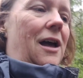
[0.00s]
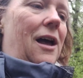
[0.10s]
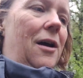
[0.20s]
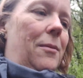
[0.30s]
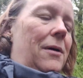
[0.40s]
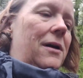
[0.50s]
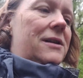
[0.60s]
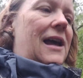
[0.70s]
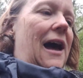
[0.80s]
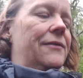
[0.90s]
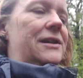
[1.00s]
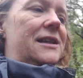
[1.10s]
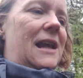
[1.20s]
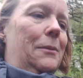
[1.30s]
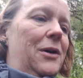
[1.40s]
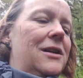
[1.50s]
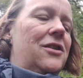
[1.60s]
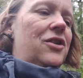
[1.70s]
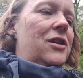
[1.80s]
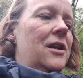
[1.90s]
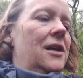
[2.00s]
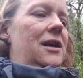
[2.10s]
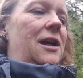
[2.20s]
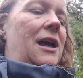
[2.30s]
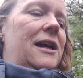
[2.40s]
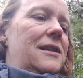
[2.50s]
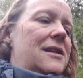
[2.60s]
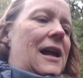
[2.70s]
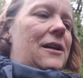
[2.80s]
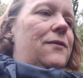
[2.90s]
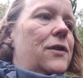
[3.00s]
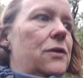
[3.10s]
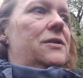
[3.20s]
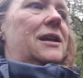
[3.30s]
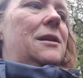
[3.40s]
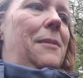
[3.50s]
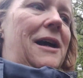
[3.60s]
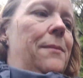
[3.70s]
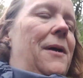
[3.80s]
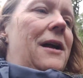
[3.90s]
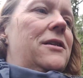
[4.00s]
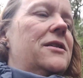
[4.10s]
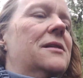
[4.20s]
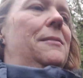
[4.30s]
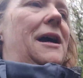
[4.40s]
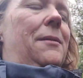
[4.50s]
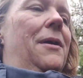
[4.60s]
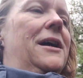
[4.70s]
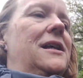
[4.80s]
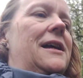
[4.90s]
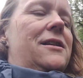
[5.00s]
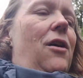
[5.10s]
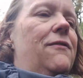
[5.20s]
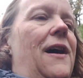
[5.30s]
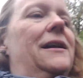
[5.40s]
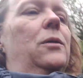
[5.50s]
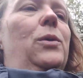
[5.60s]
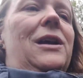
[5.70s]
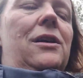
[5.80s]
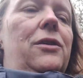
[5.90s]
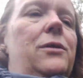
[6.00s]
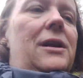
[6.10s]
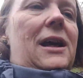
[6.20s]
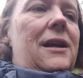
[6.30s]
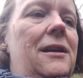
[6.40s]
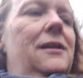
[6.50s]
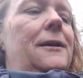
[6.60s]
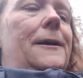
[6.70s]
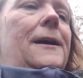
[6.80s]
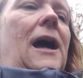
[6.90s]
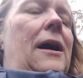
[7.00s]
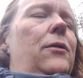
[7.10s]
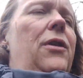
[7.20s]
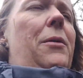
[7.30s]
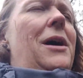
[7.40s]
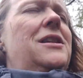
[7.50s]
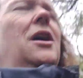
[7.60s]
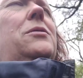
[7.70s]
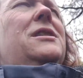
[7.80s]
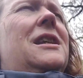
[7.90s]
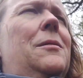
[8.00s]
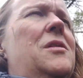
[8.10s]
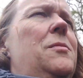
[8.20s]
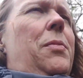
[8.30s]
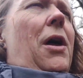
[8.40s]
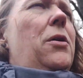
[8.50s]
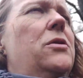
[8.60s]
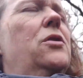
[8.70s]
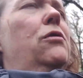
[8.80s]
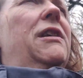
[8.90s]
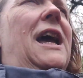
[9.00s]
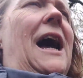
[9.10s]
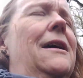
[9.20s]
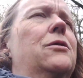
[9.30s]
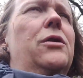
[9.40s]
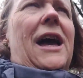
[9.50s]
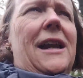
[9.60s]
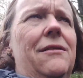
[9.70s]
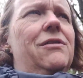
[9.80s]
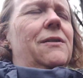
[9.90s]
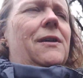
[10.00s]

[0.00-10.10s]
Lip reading: to have as a sandwich instead of using the mega bread, because the mega bread has got vital wheat gluten in, and although I don't seem to bloat or react or get any